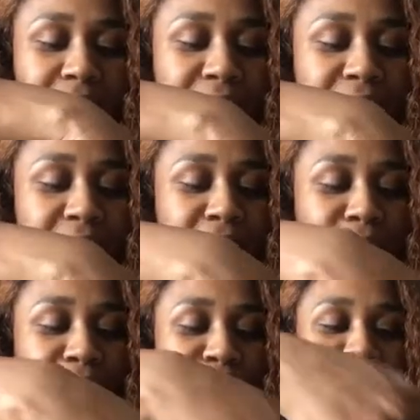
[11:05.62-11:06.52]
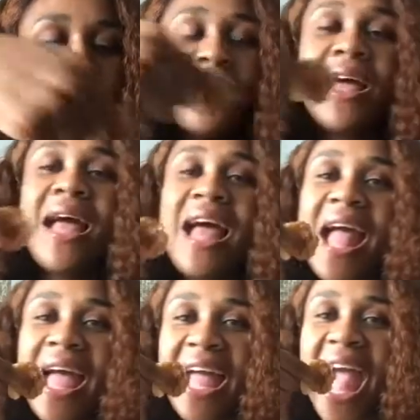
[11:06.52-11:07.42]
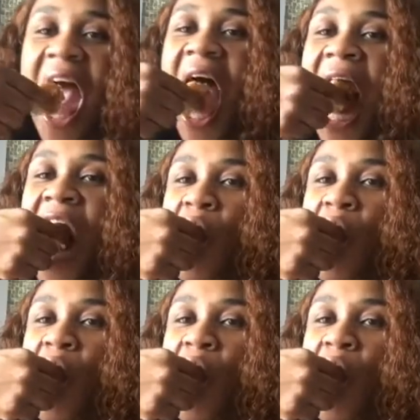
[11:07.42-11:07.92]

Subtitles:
He was 62. And